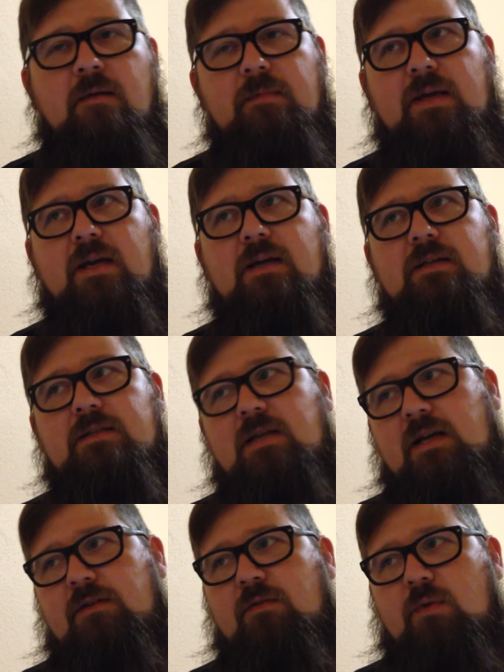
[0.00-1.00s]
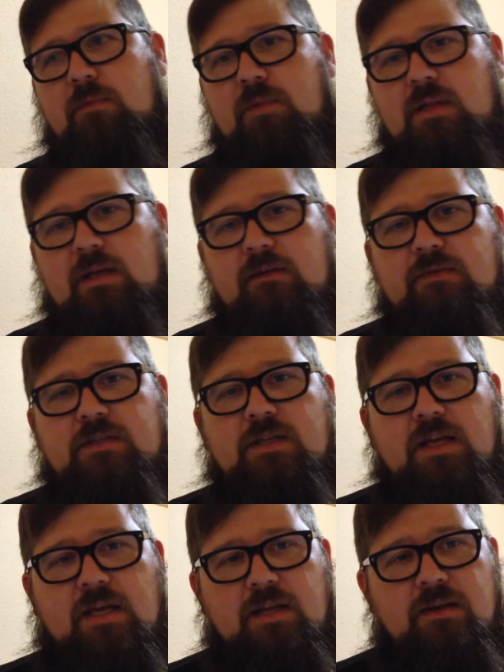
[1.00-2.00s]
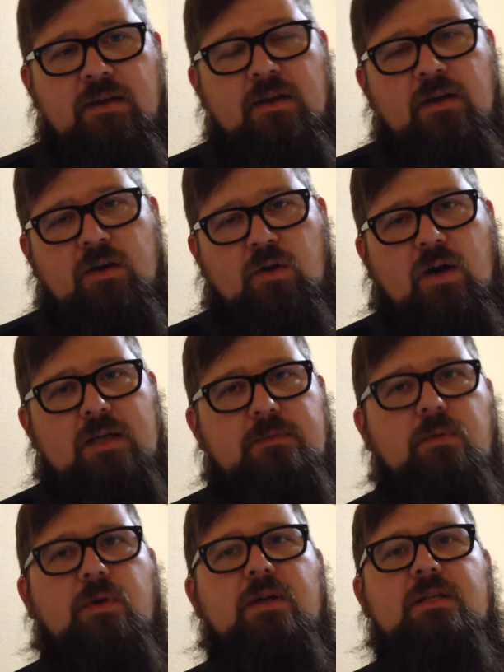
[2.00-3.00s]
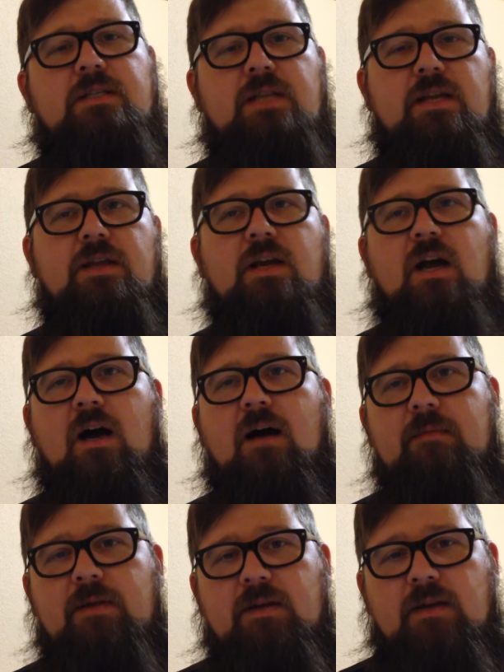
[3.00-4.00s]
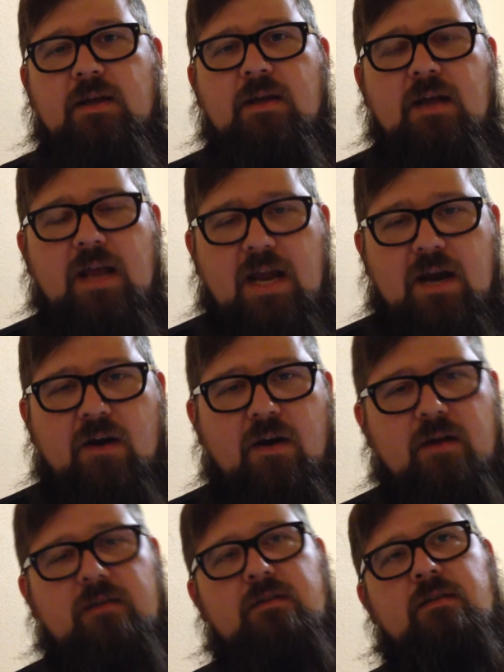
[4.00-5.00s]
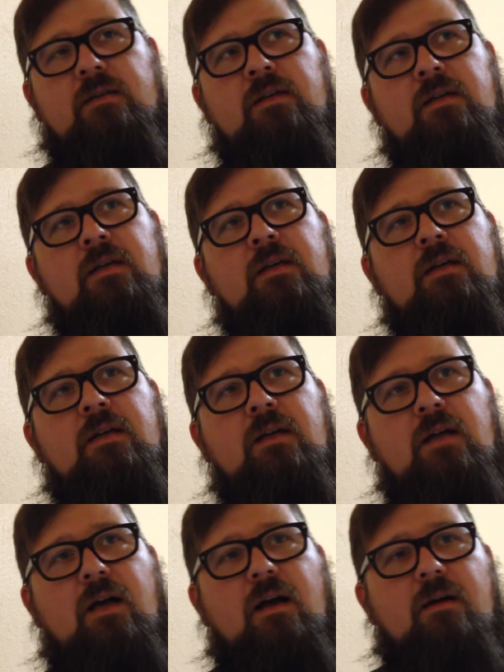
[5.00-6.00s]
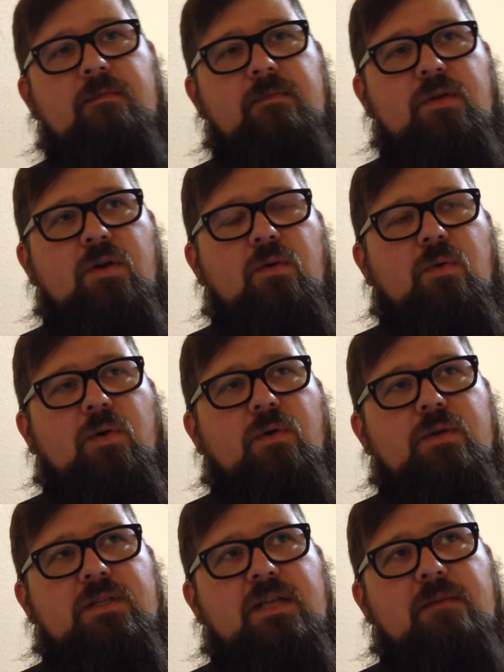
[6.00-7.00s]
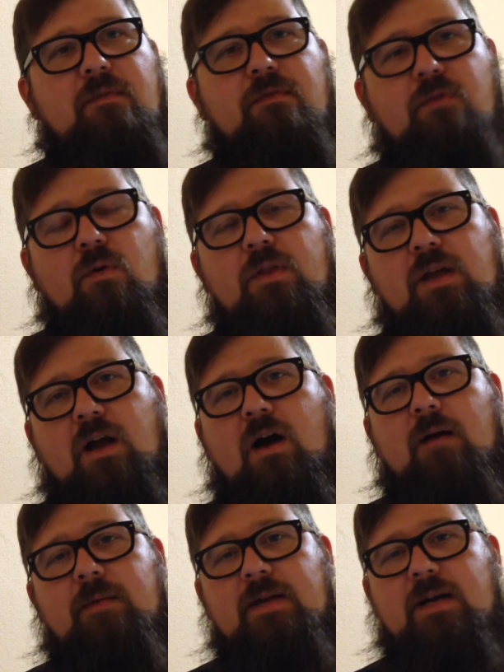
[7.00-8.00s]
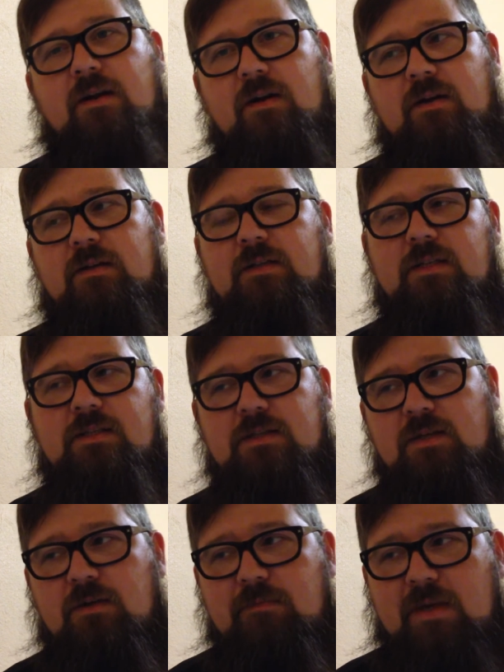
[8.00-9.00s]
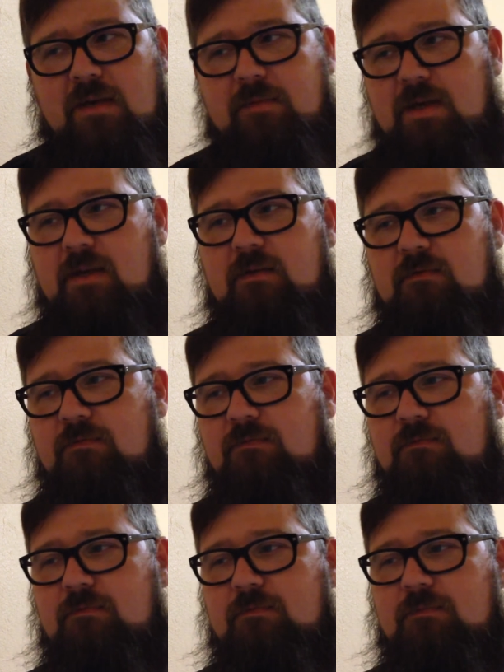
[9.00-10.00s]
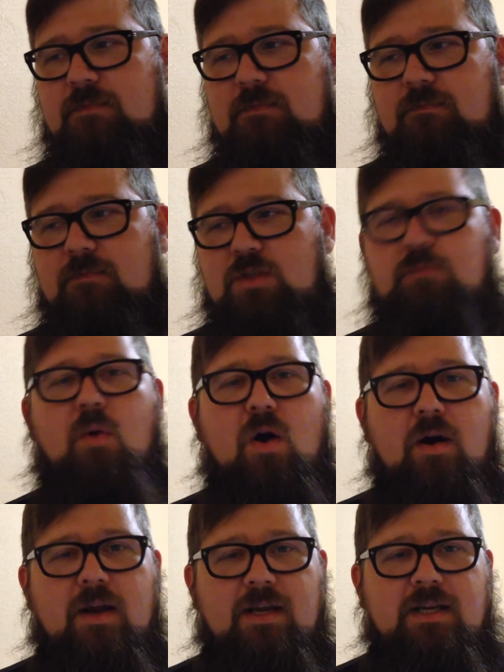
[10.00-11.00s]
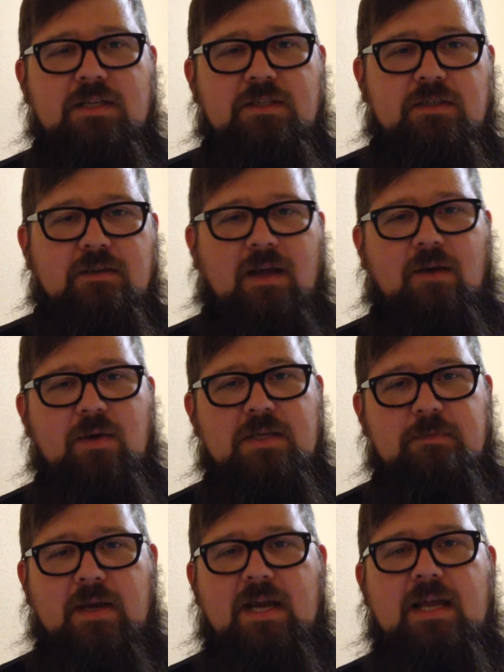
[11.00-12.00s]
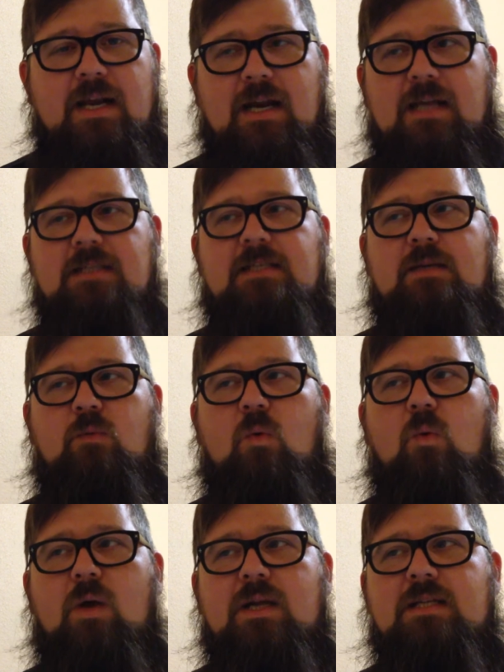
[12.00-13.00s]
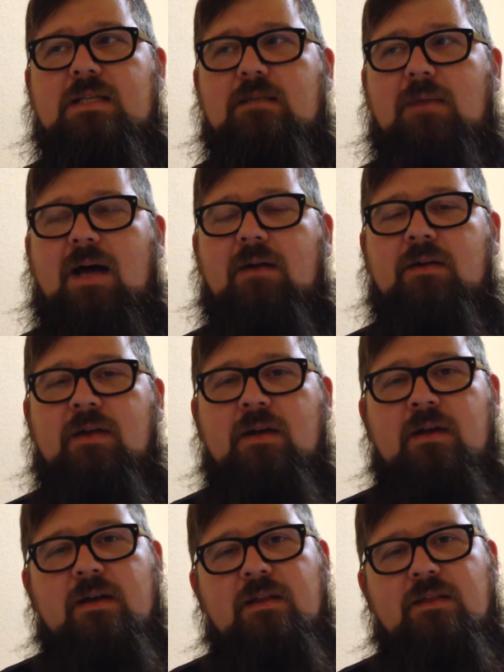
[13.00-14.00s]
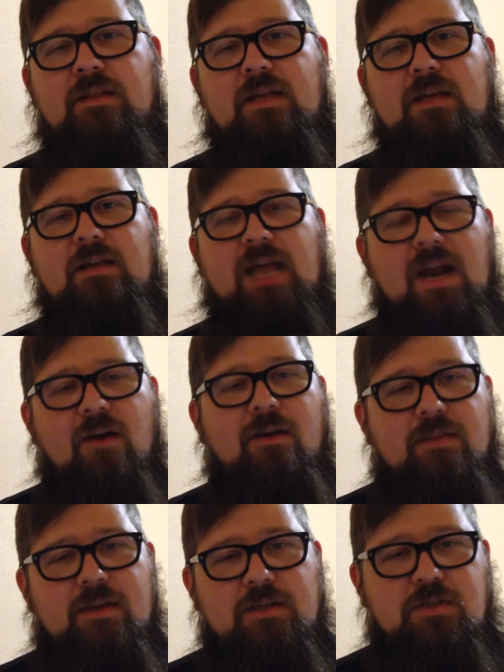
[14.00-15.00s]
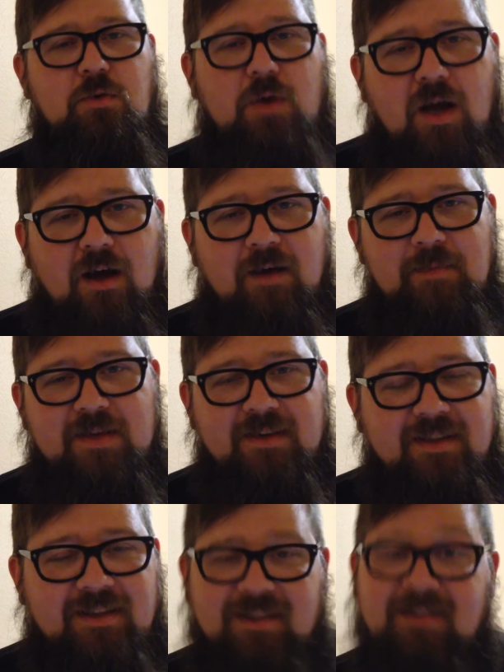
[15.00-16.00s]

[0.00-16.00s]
because not everyone believes in Christ, but we're going to say the Common Era. We're going to say before the Common Era. And so, me being smart, I guess I raised my hand and I said, well, what is it about the era that is so common?